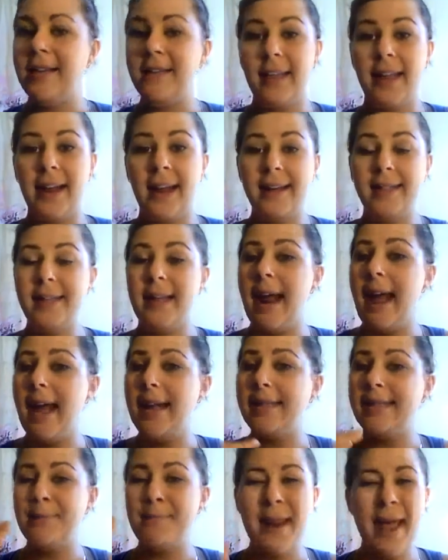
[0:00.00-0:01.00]
like I said, I
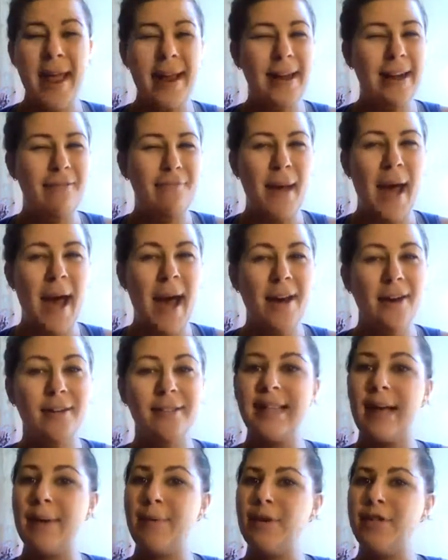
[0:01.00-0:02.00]
had some negative
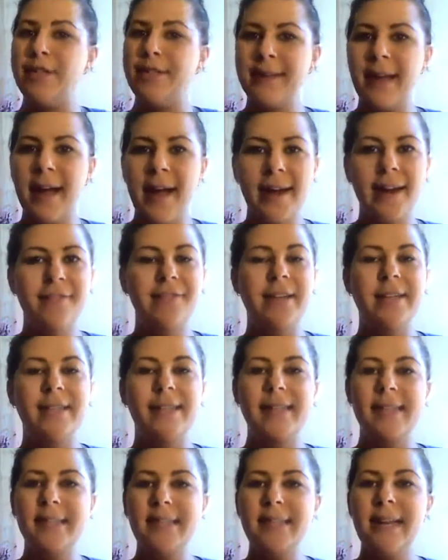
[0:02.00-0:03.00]
patterns that were just kind of
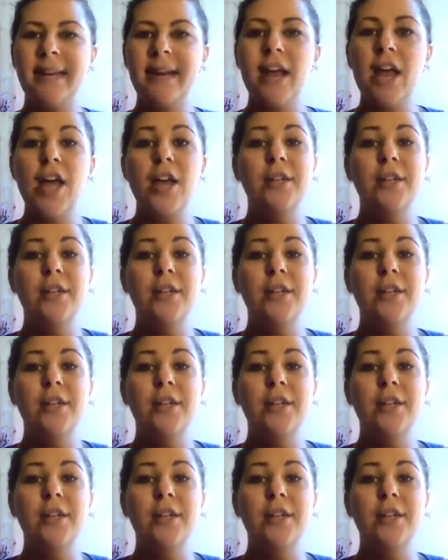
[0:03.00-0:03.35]
consistent.